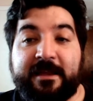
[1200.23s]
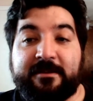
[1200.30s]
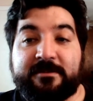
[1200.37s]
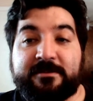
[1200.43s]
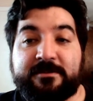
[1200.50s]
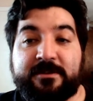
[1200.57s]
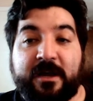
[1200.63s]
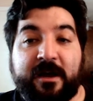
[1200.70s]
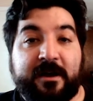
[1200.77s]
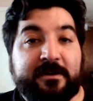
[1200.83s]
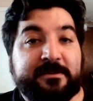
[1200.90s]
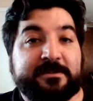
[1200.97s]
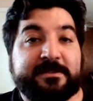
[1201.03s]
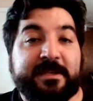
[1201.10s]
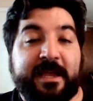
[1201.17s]

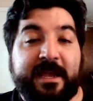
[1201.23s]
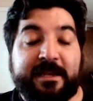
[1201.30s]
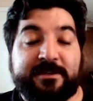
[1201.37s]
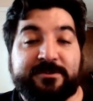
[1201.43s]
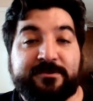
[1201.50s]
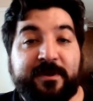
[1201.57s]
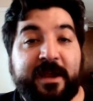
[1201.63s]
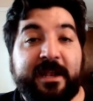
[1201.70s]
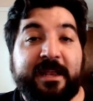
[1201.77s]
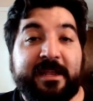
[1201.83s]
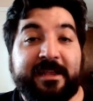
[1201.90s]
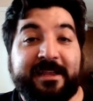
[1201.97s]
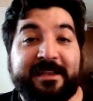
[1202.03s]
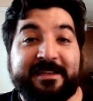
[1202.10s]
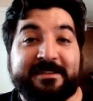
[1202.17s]
dogs and training
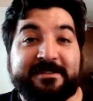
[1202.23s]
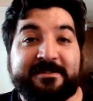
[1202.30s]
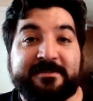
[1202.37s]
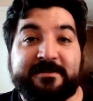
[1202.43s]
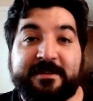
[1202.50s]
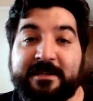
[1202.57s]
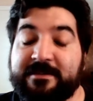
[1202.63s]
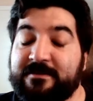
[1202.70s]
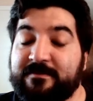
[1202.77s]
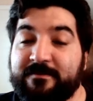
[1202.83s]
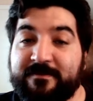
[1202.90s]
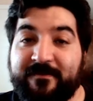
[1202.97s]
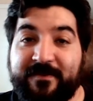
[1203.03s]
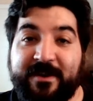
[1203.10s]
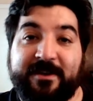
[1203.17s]
is
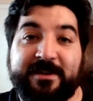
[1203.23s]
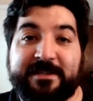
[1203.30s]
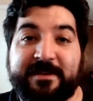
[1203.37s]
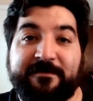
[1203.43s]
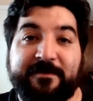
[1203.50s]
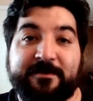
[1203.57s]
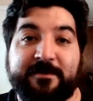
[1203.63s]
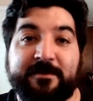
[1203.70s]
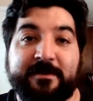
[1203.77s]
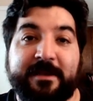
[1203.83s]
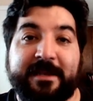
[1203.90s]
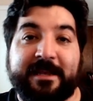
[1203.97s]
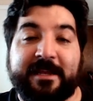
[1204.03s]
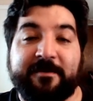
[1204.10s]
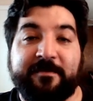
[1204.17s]
very difficult and
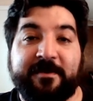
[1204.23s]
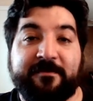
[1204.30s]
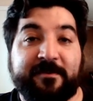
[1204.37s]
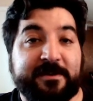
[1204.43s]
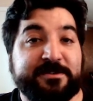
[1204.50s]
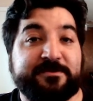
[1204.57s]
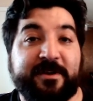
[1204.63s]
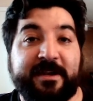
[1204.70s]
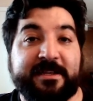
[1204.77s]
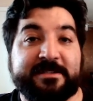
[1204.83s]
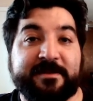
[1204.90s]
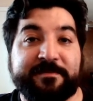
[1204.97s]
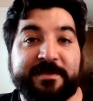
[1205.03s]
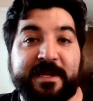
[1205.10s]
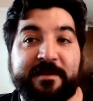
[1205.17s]
it can be frustrating
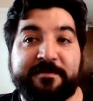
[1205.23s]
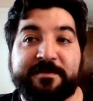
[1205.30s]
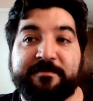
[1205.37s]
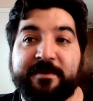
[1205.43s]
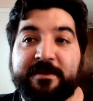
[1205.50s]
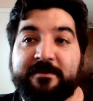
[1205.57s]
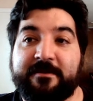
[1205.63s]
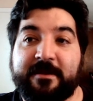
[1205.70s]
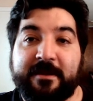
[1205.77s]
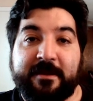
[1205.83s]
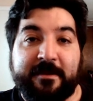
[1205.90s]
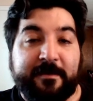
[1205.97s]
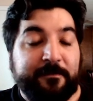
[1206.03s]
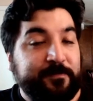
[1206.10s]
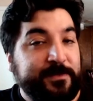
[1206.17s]
sometimes, but
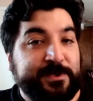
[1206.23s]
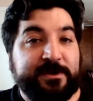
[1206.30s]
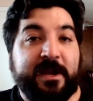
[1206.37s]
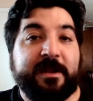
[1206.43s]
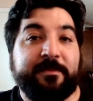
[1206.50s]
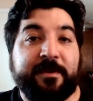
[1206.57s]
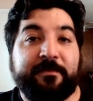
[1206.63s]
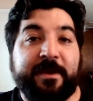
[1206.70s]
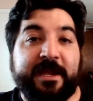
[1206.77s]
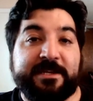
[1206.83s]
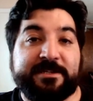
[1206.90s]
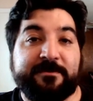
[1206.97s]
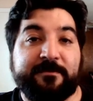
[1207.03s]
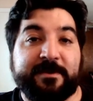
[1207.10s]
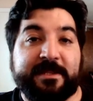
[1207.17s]
try to be
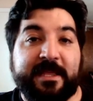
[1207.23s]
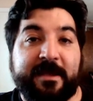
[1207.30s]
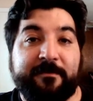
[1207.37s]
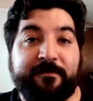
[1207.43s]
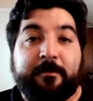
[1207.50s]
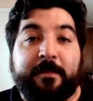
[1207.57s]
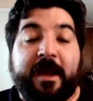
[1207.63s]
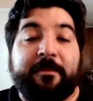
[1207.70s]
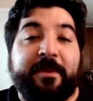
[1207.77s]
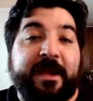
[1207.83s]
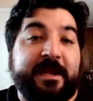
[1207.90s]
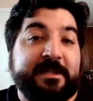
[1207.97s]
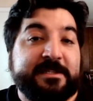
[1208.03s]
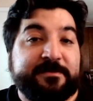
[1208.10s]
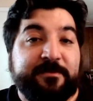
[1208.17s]
patient with them. My main
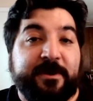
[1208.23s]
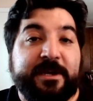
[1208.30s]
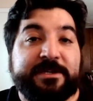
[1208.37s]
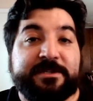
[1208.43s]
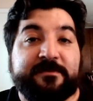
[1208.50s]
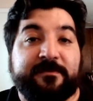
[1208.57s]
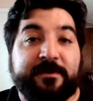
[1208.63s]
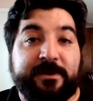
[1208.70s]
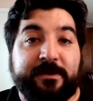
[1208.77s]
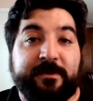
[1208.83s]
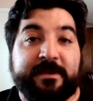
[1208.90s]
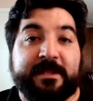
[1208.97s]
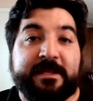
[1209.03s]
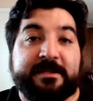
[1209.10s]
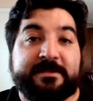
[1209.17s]
inspiration for doing
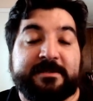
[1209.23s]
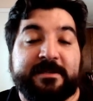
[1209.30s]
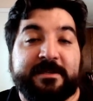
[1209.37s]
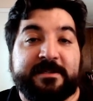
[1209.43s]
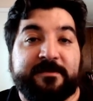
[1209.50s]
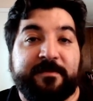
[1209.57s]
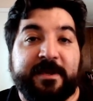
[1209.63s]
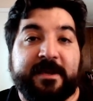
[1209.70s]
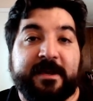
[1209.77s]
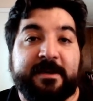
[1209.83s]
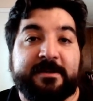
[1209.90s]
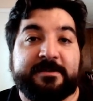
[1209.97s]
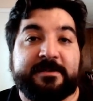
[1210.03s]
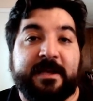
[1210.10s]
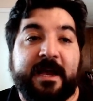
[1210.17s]
this is
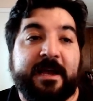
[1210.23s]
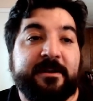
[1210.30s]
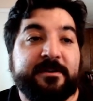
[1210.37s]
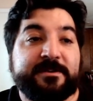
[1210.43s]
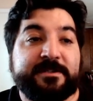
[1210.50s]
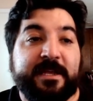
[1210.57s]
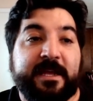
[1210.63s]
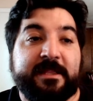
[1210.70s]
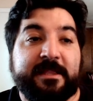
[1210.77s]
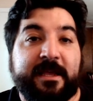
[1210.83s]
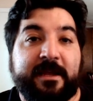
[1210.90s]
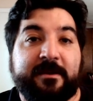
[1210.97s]
because I understand that